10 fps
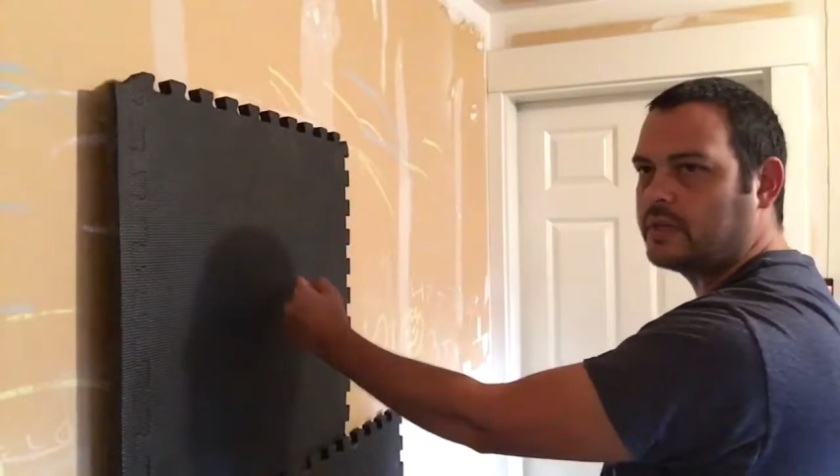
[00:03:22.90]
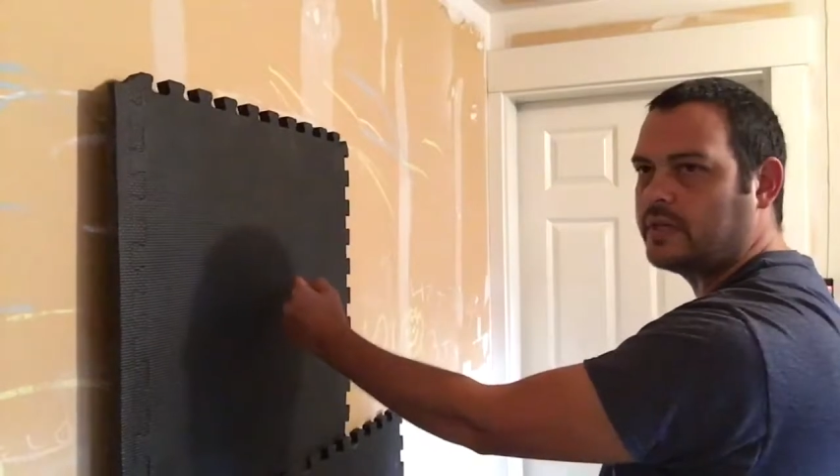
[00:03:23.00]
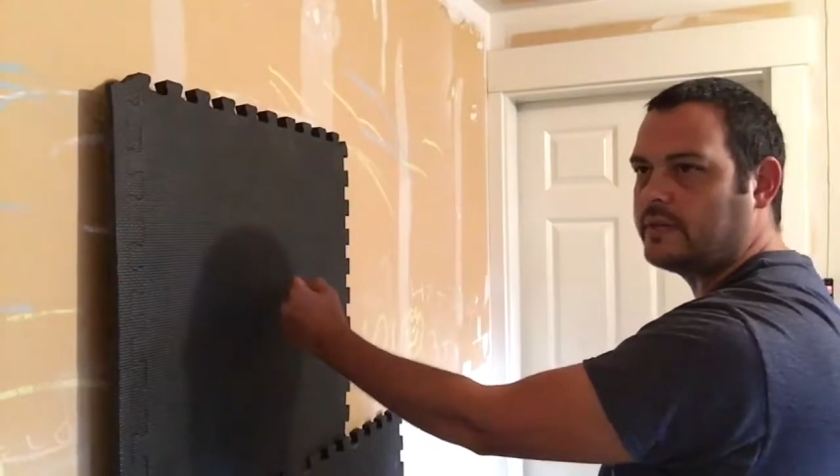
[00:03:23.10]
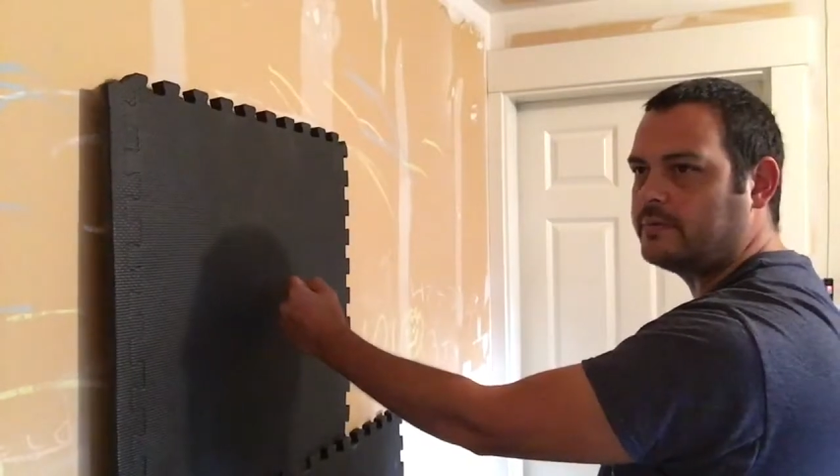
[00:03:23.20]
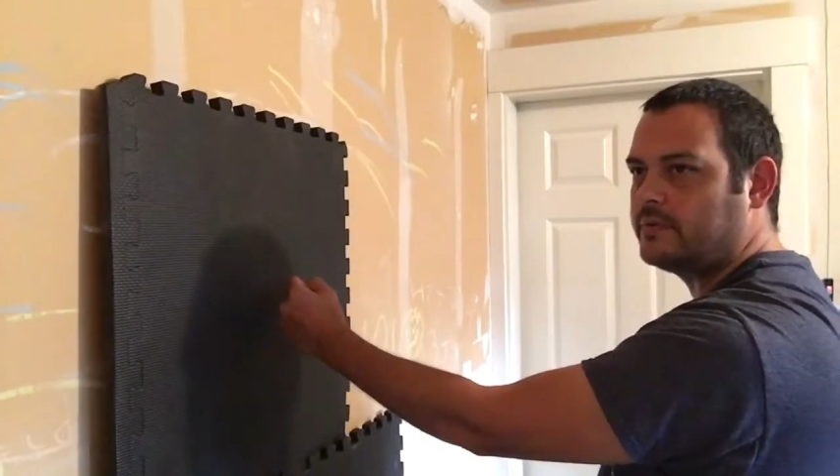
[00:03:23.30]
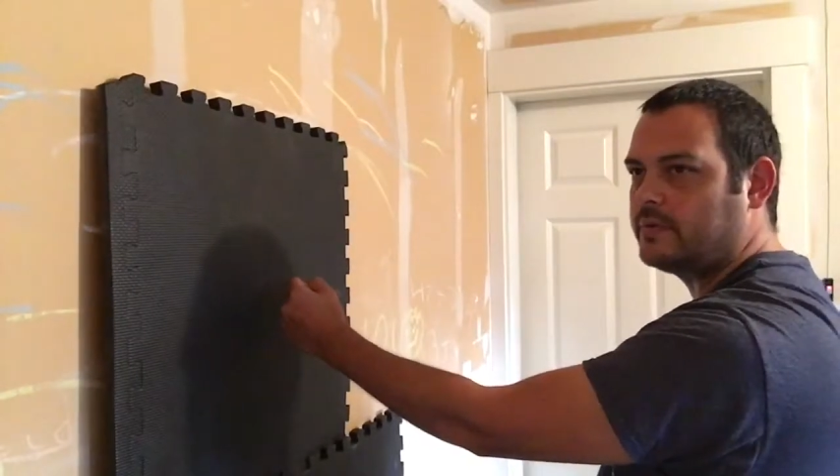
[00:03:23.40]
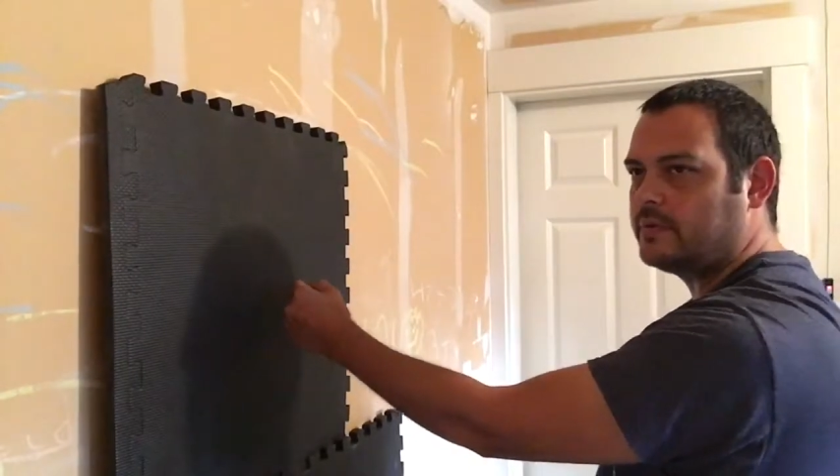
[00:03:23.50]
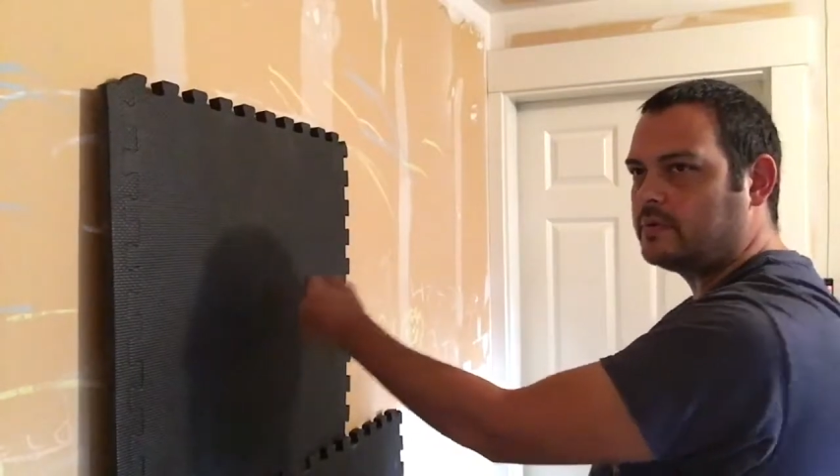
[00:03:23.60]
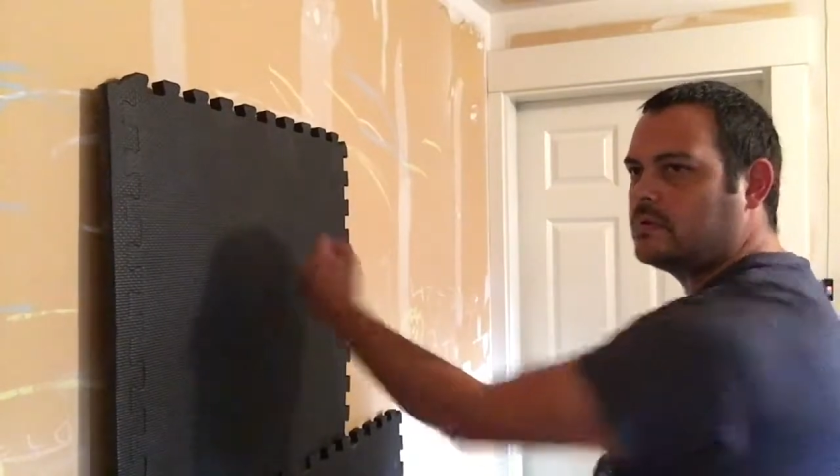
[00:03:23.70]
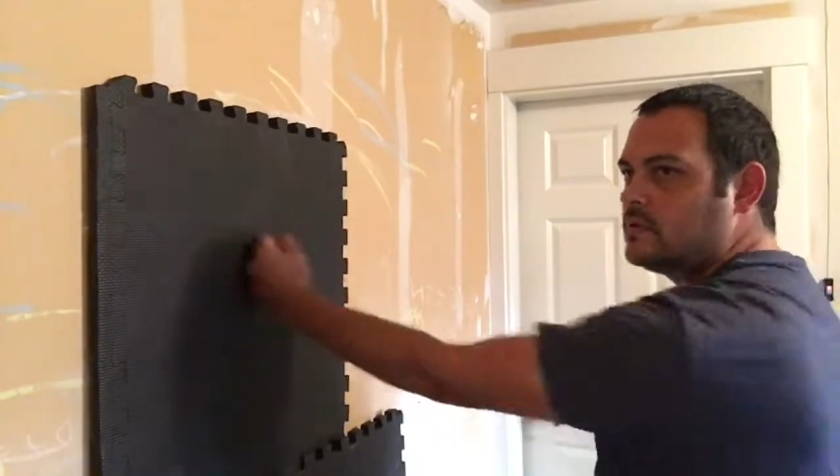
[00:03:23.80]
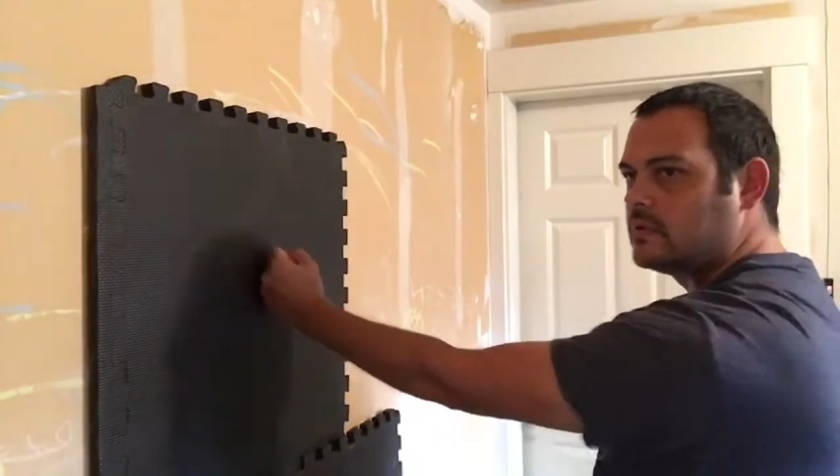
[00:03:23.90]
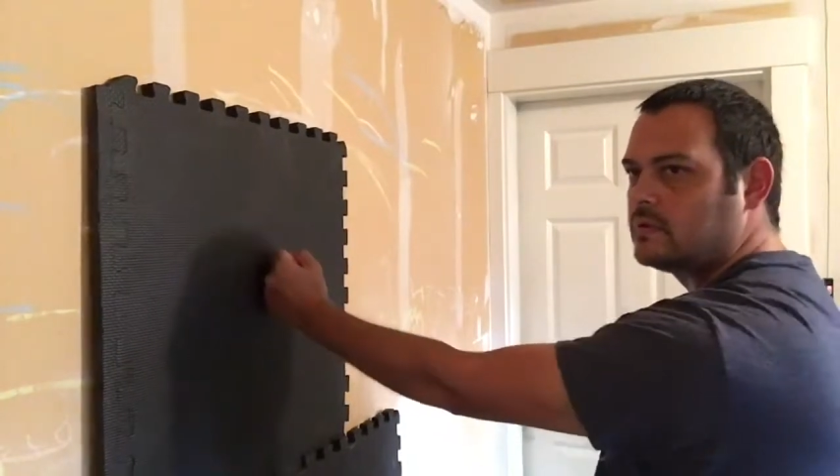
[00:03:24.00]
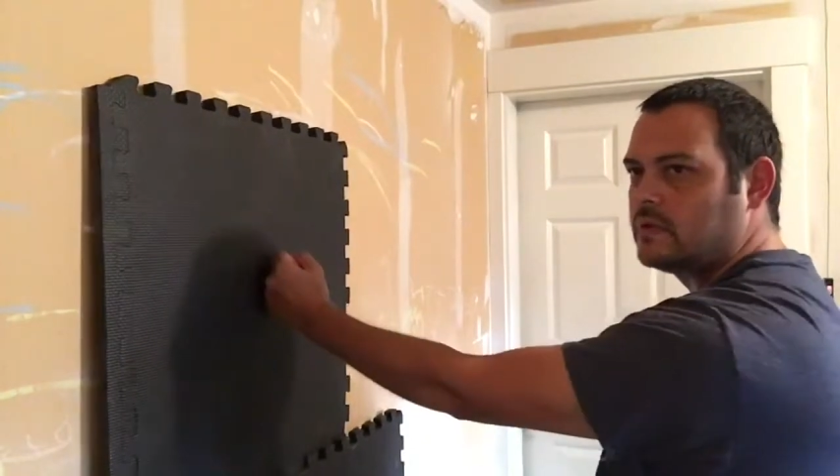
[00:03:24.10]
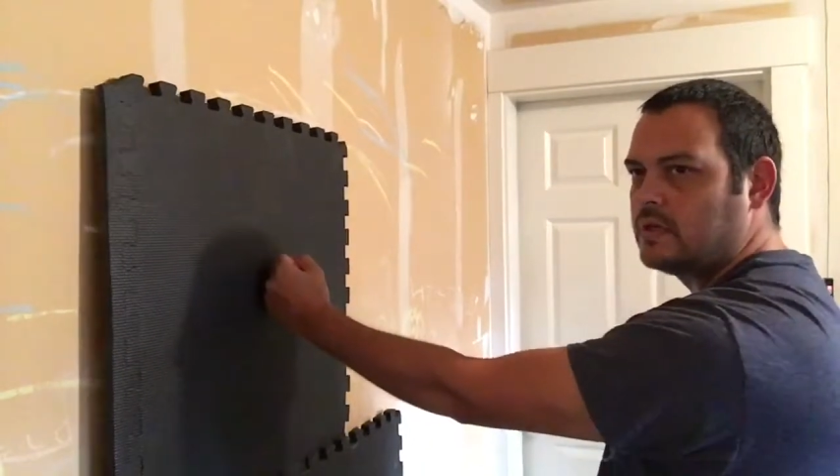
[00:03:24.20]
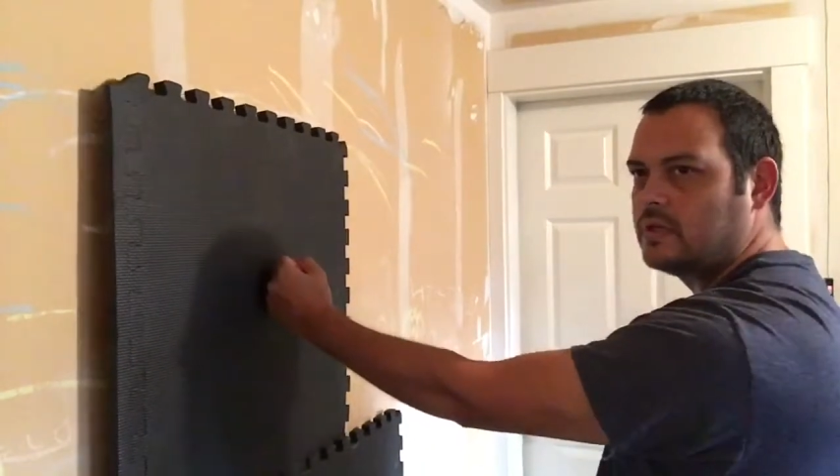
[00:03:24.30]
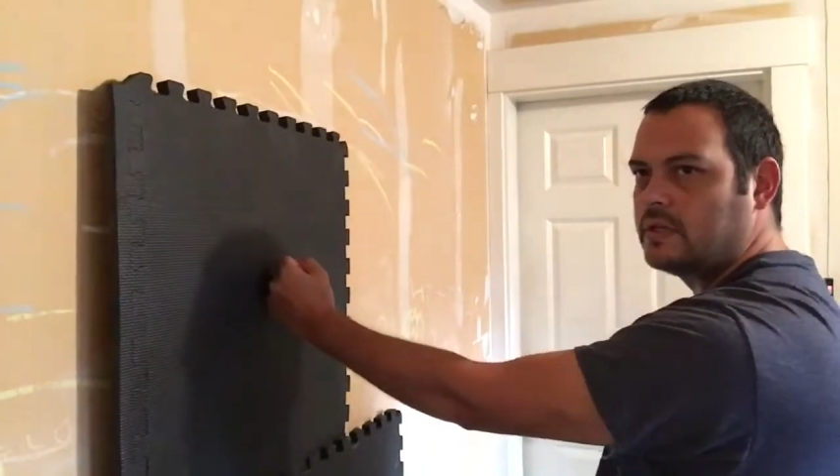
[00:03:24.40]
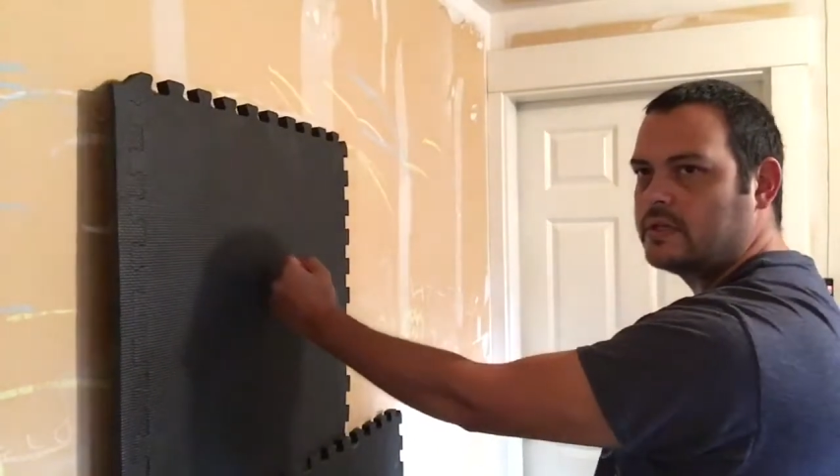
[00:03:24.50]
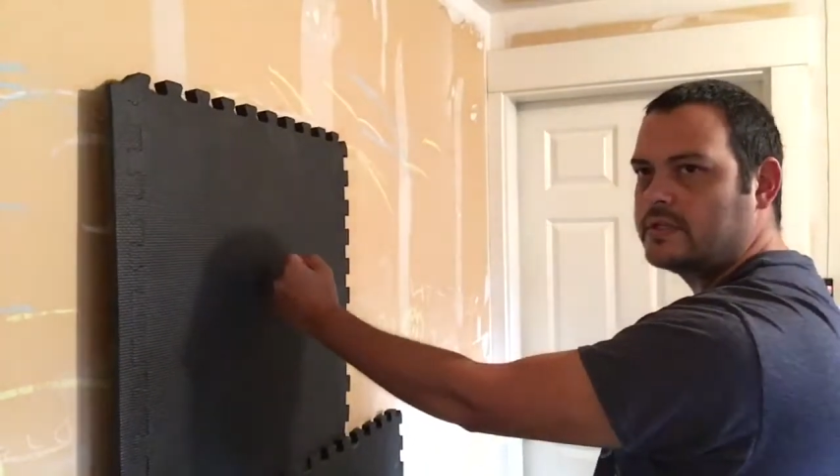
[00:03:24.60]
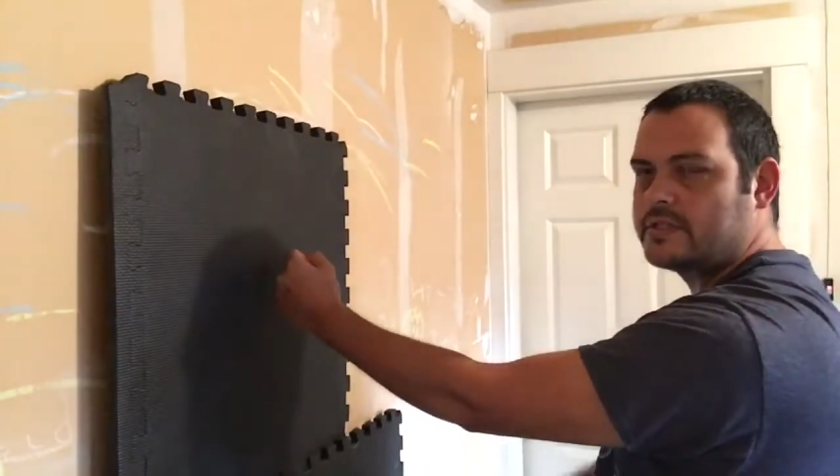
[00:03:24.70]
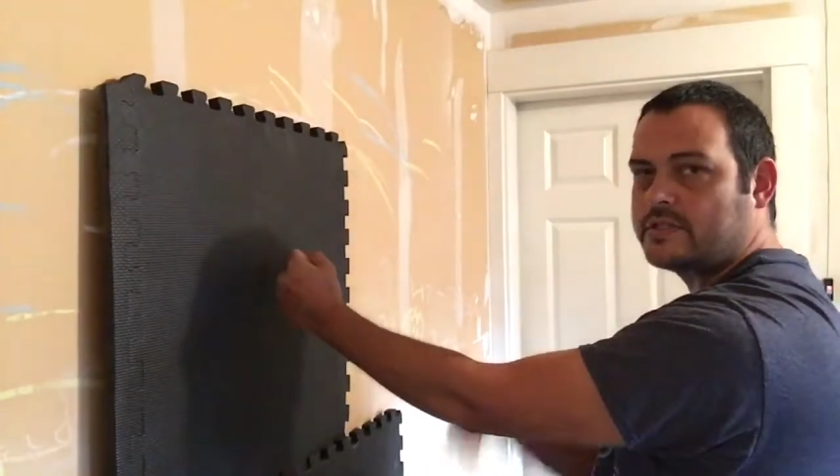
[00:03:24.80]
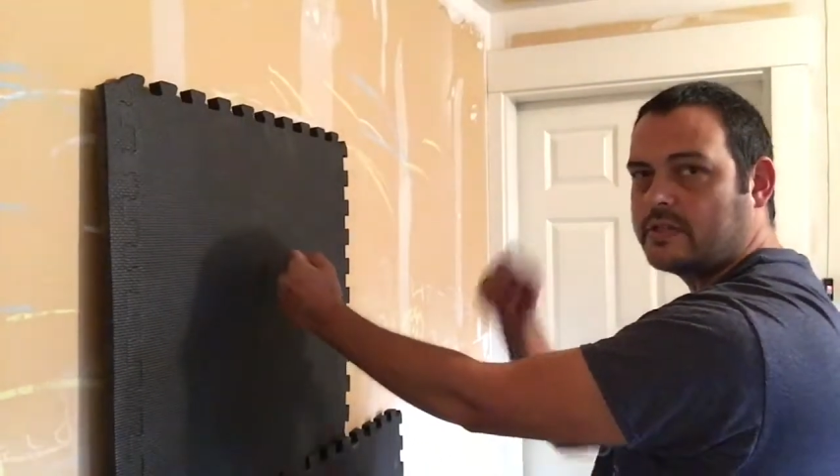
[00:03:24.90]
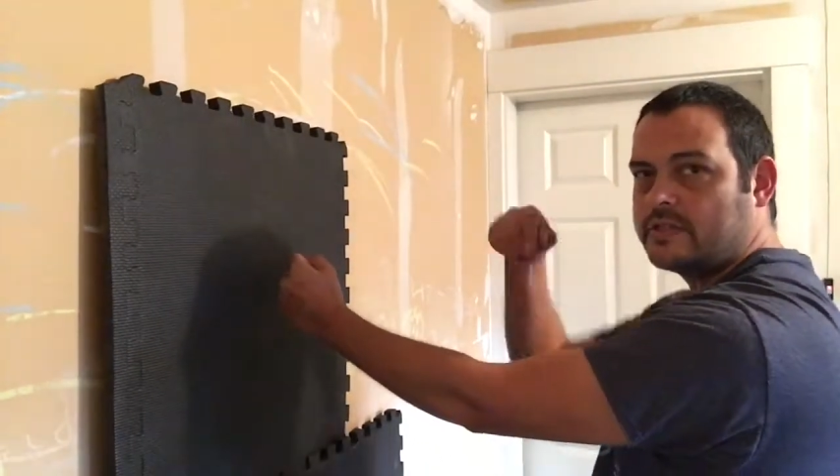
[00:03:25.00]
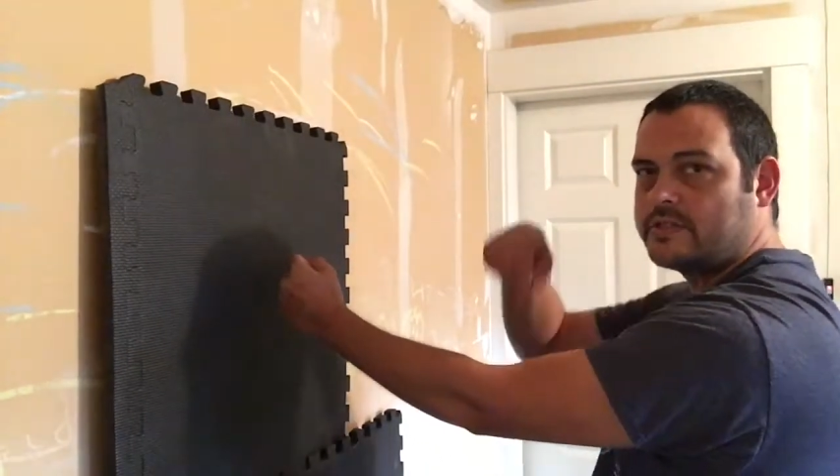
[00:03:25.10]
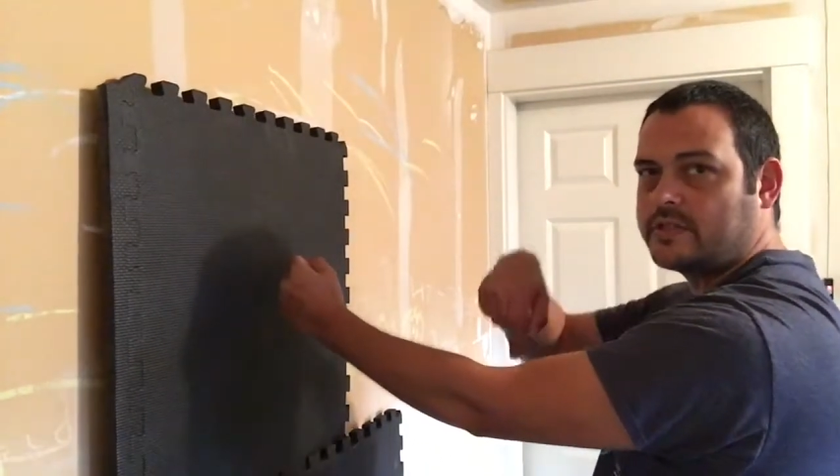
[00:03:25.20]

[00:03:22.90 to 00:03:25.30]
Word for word: Okay. Starts